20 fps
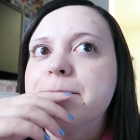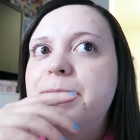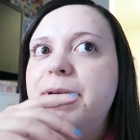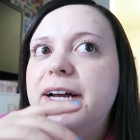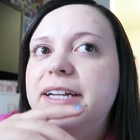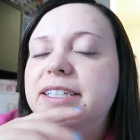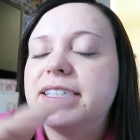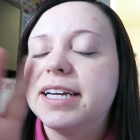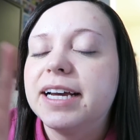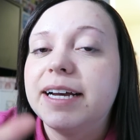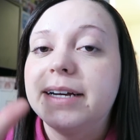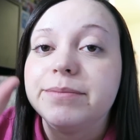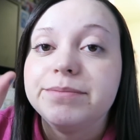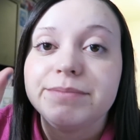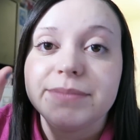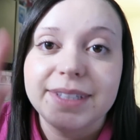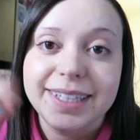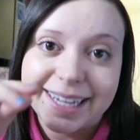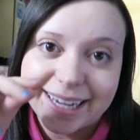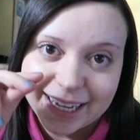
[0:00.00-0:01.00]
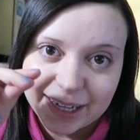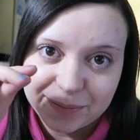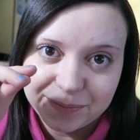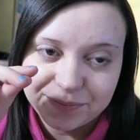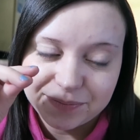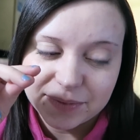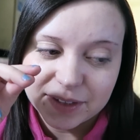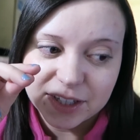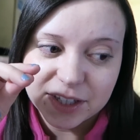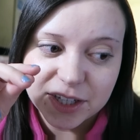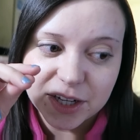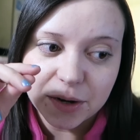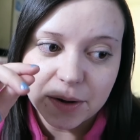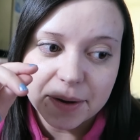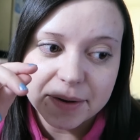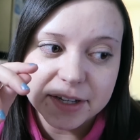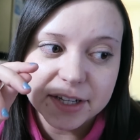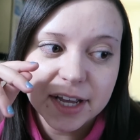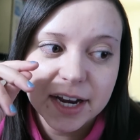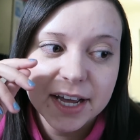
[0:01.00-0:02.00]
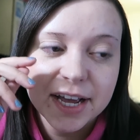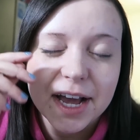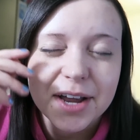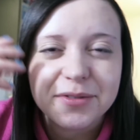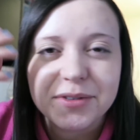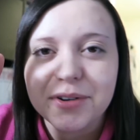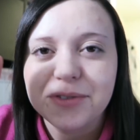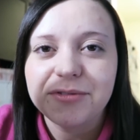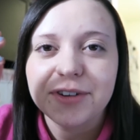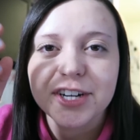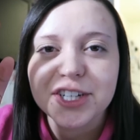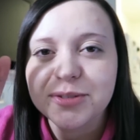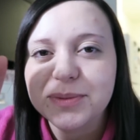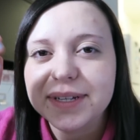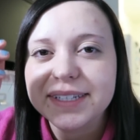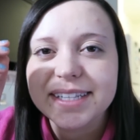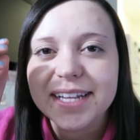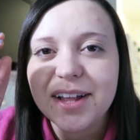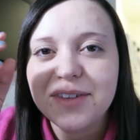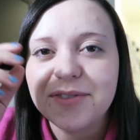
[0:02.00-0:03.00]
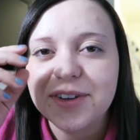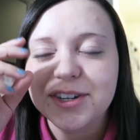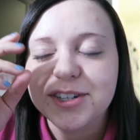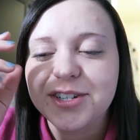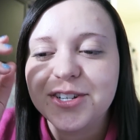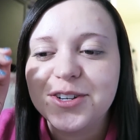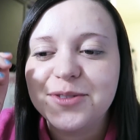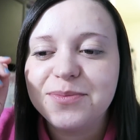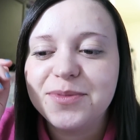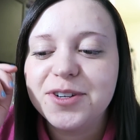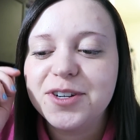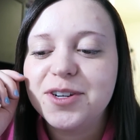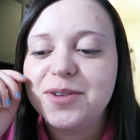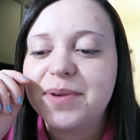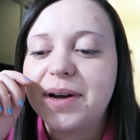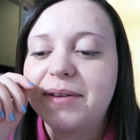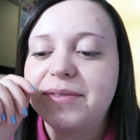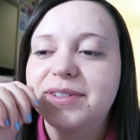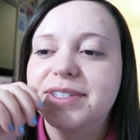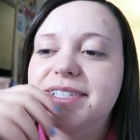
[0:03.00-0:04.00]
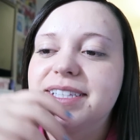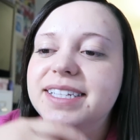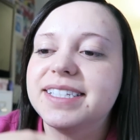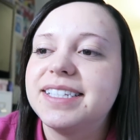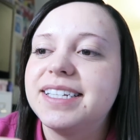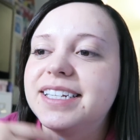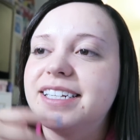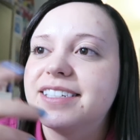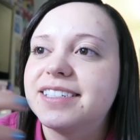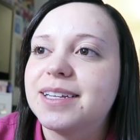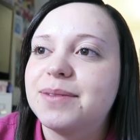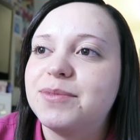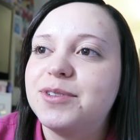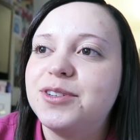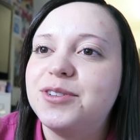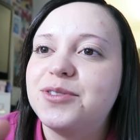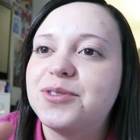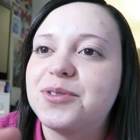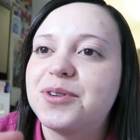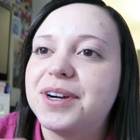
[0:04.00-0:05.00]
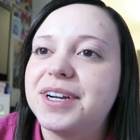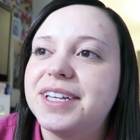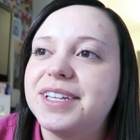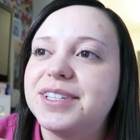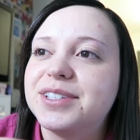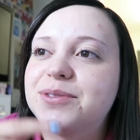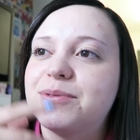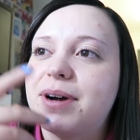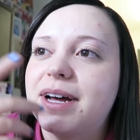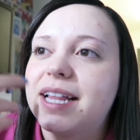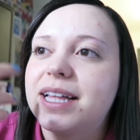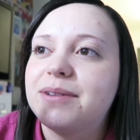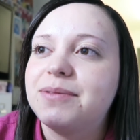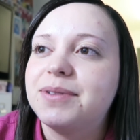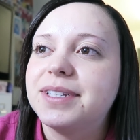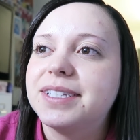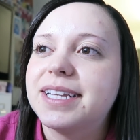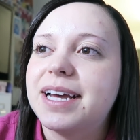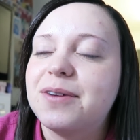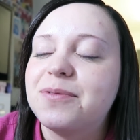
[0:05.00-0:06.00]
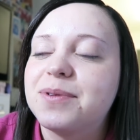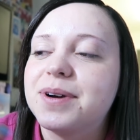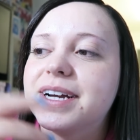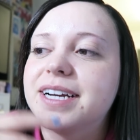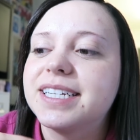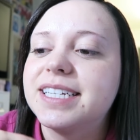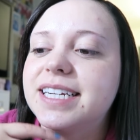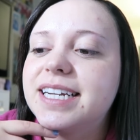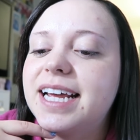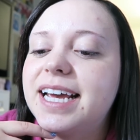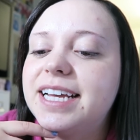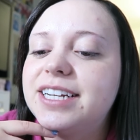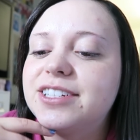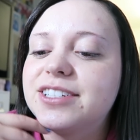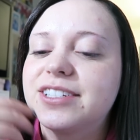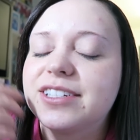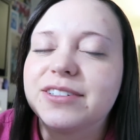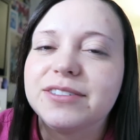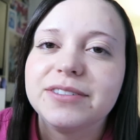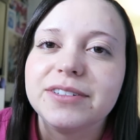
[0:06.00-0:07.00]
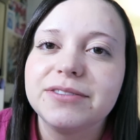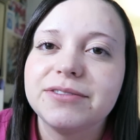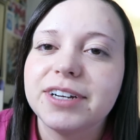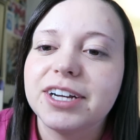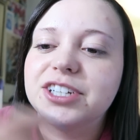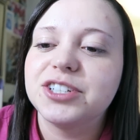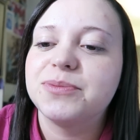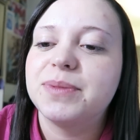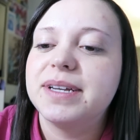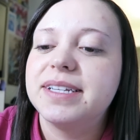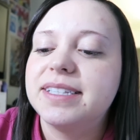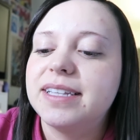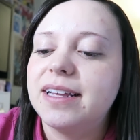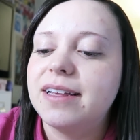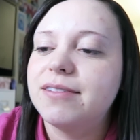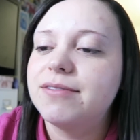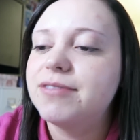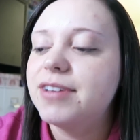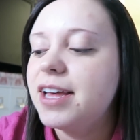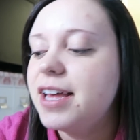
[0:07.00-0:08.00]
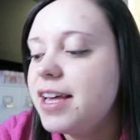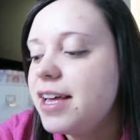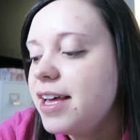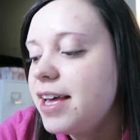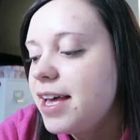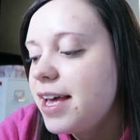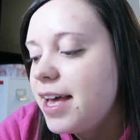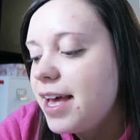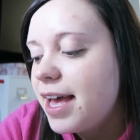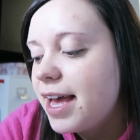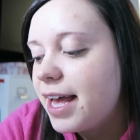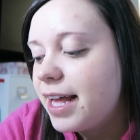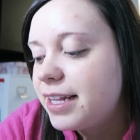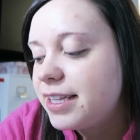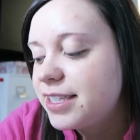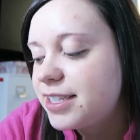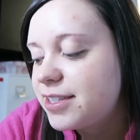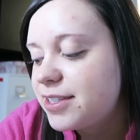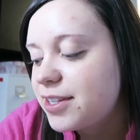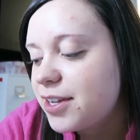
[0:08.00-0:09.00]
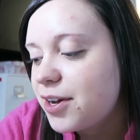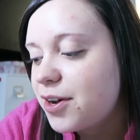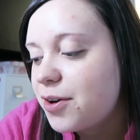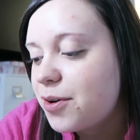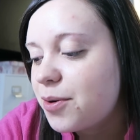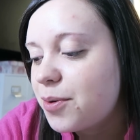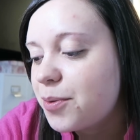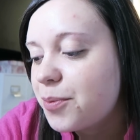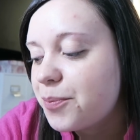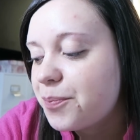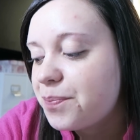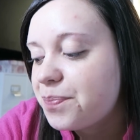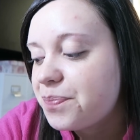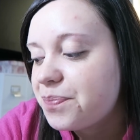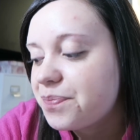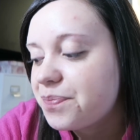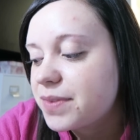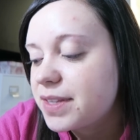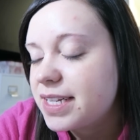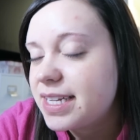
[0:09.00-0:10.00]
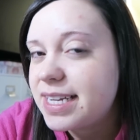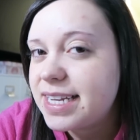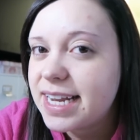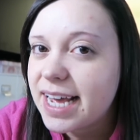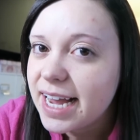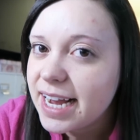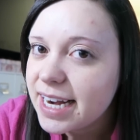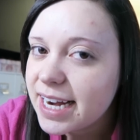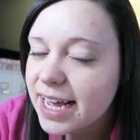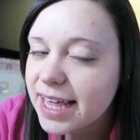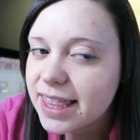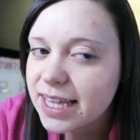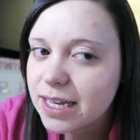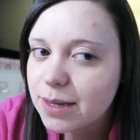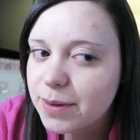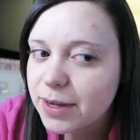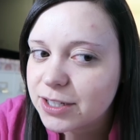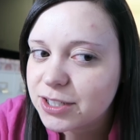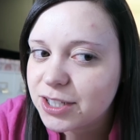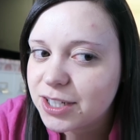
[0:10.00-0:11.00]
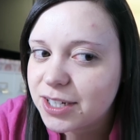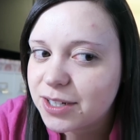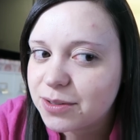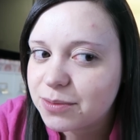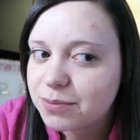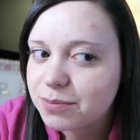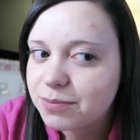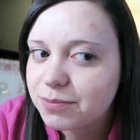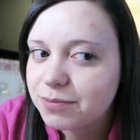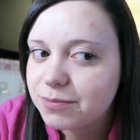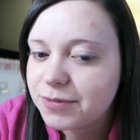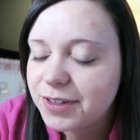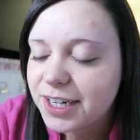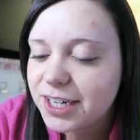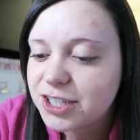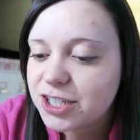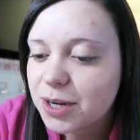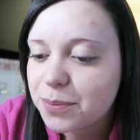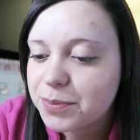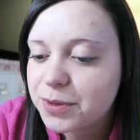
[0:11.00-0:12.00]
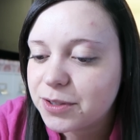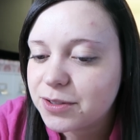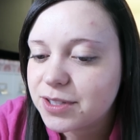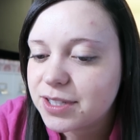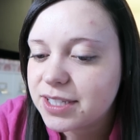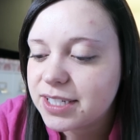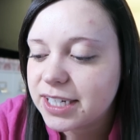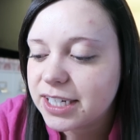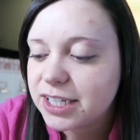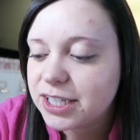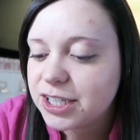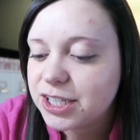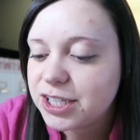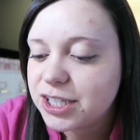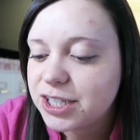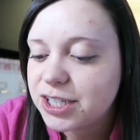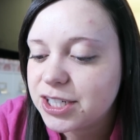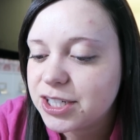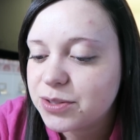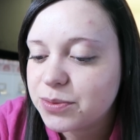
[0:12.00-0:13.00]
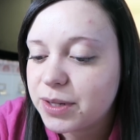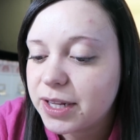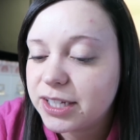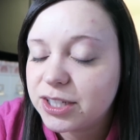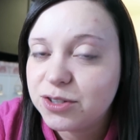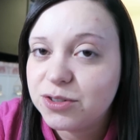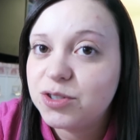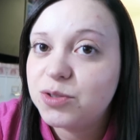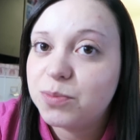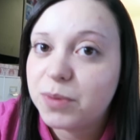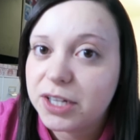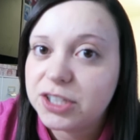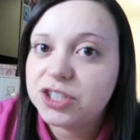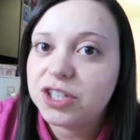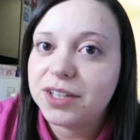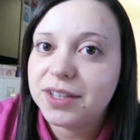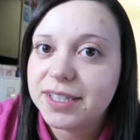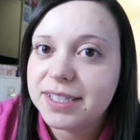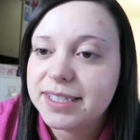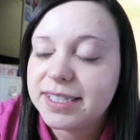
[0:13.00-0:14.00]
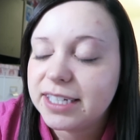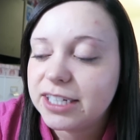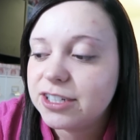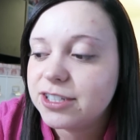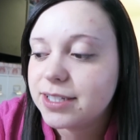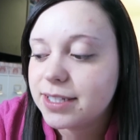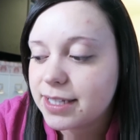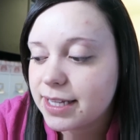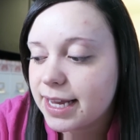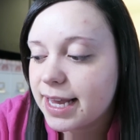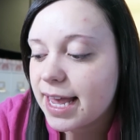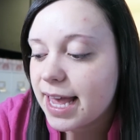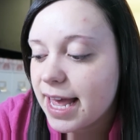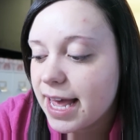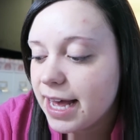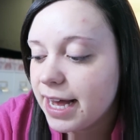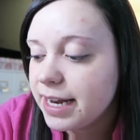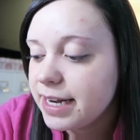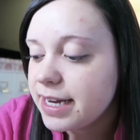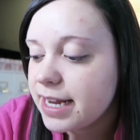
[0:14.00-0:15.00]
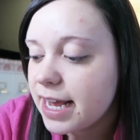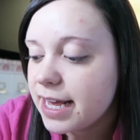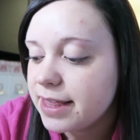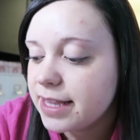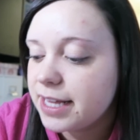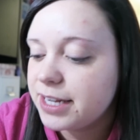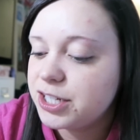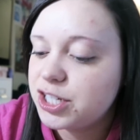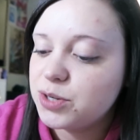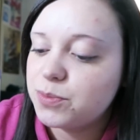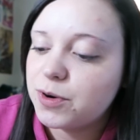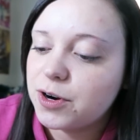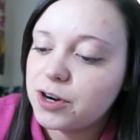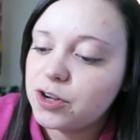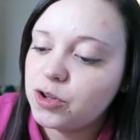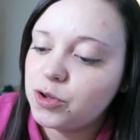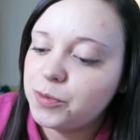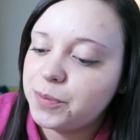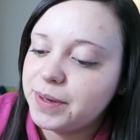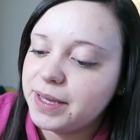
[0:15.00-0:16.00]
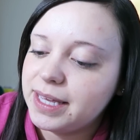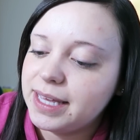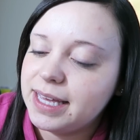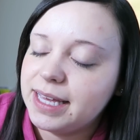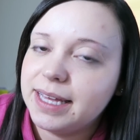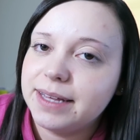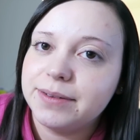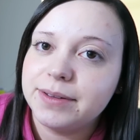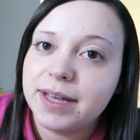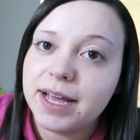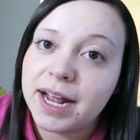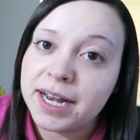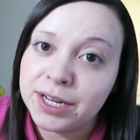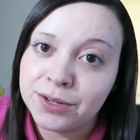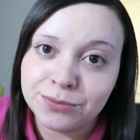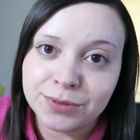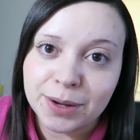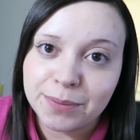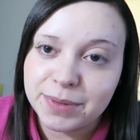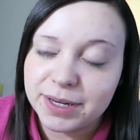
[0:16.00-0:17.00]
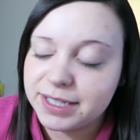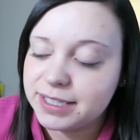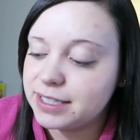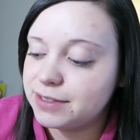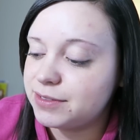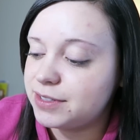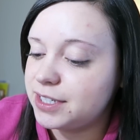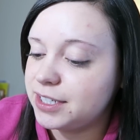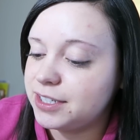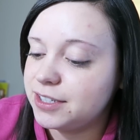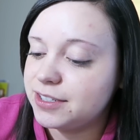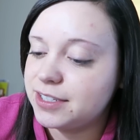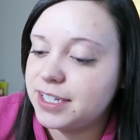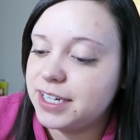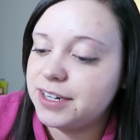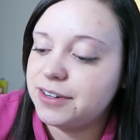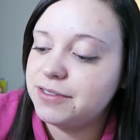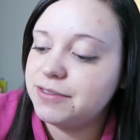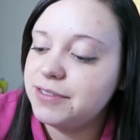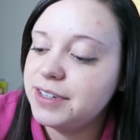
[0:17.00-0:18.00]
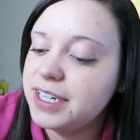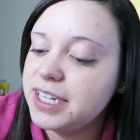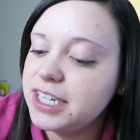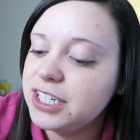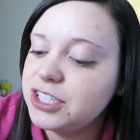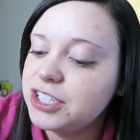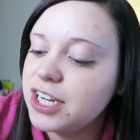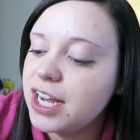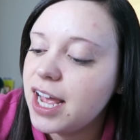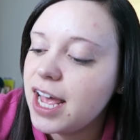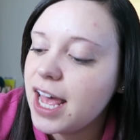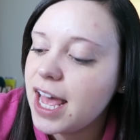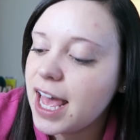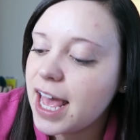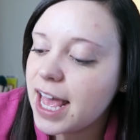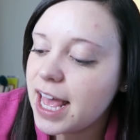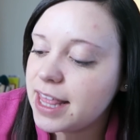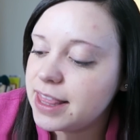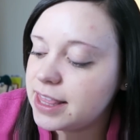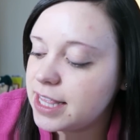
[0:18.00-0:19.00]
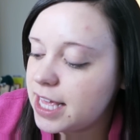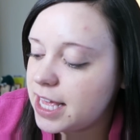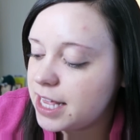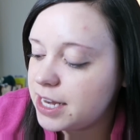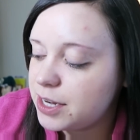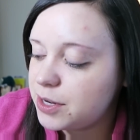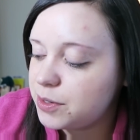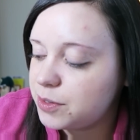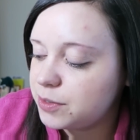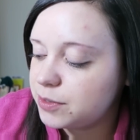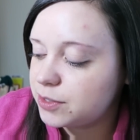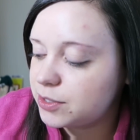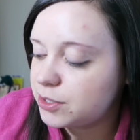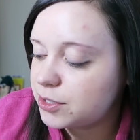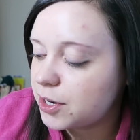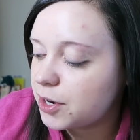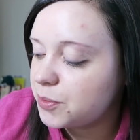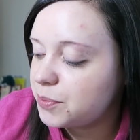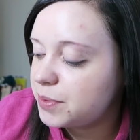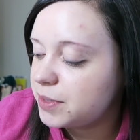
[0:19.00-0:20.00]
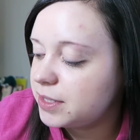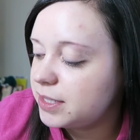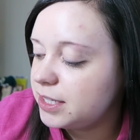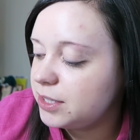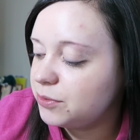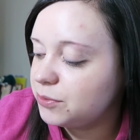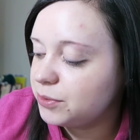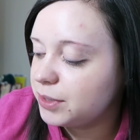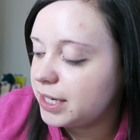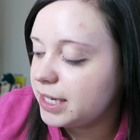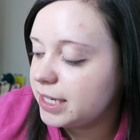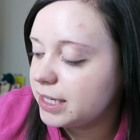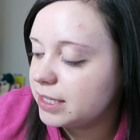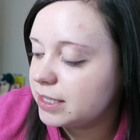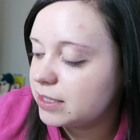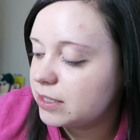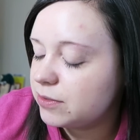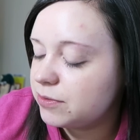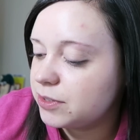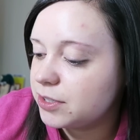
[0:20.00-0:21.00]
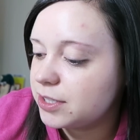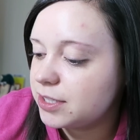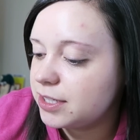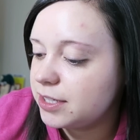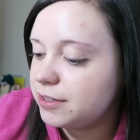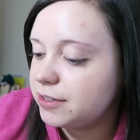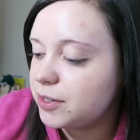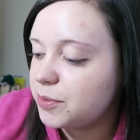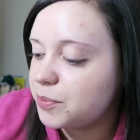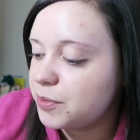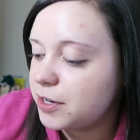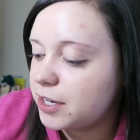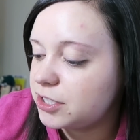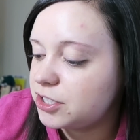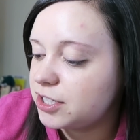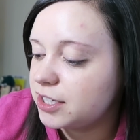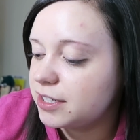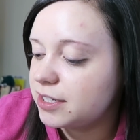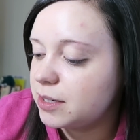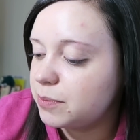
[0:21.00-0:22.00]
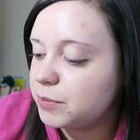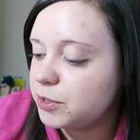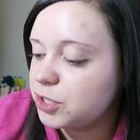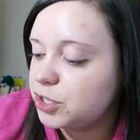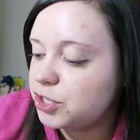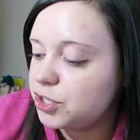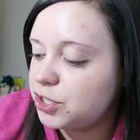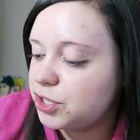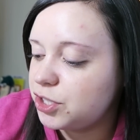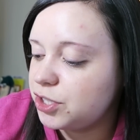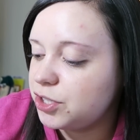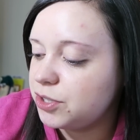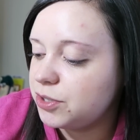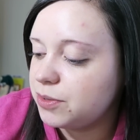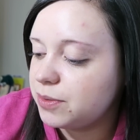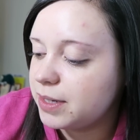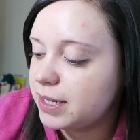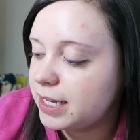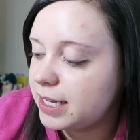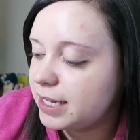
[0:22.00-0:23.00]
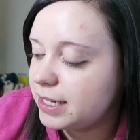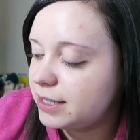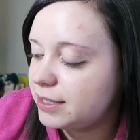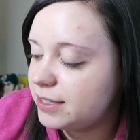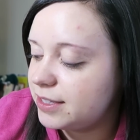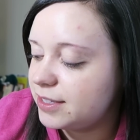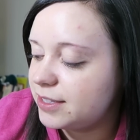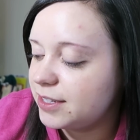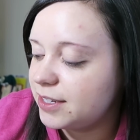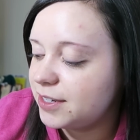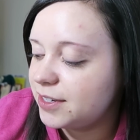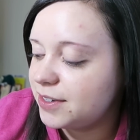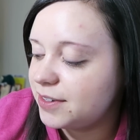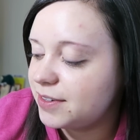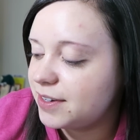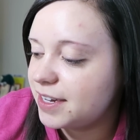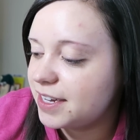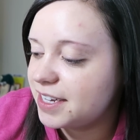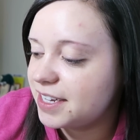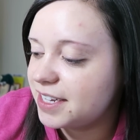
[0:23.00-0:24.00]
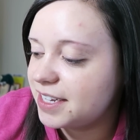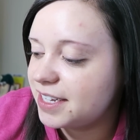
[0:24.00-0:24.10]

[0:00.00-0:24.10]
But yeah, so I just gotta kind of refresh myself on Toon Boom. I was listening to some tutorials while I was at work today just to refresh myself. And so tonight I think I'm actually gonna finish up those stickers, well, like do as much on the stickers as I can, and then tomorrow will be any remnants of stickers that I don't finish, and then start building rigs for secret project number 2. And so